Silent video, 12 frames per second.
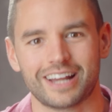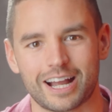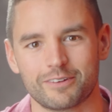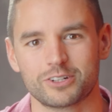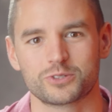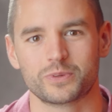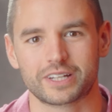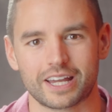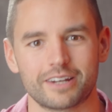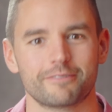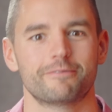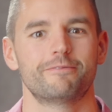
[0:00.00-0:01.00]
average, we
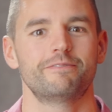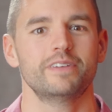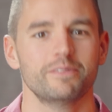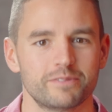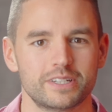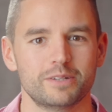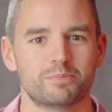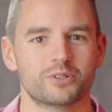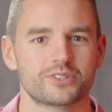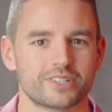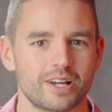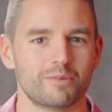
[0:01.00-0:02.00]
get
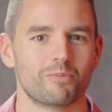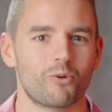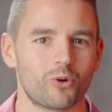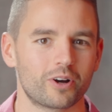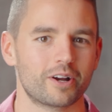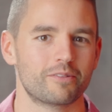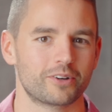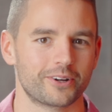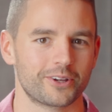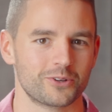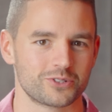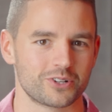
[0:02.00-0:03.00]
50% more of your
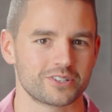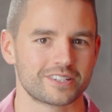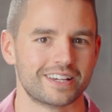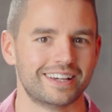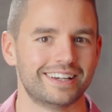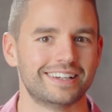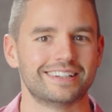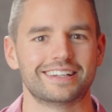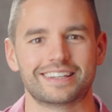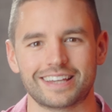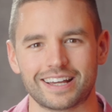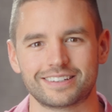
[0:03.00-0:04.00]
users to
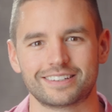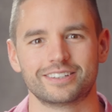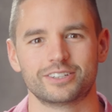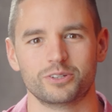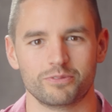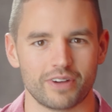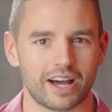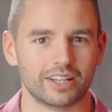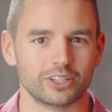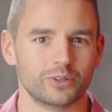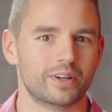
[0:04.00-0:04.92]
get to value,